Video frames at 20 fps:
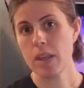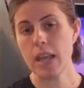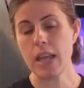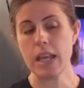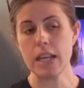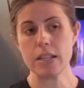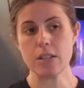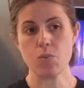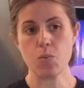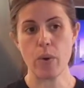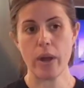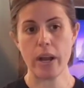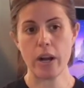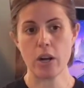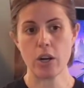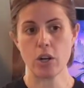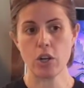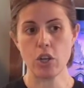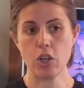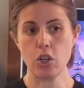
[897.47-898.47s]
It's
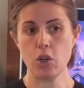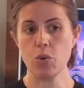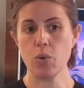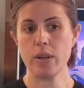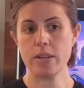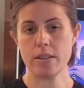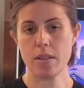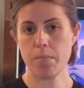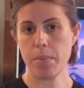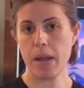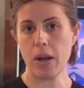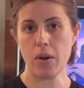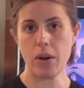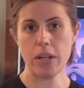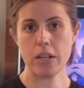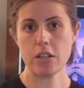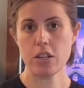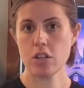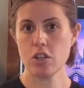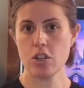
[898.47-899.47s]
where you as the
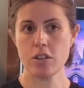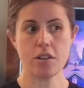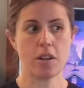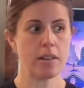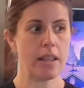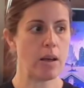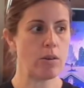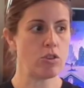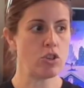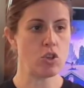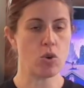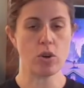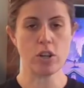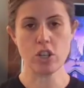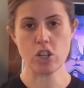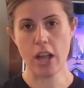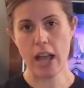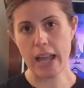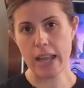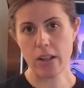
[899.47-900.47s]
parent just allows your
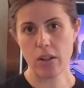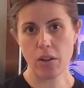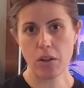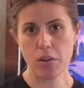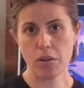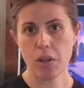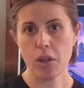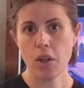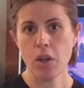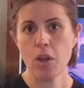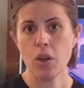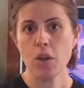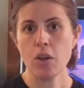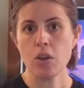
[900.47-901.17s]
child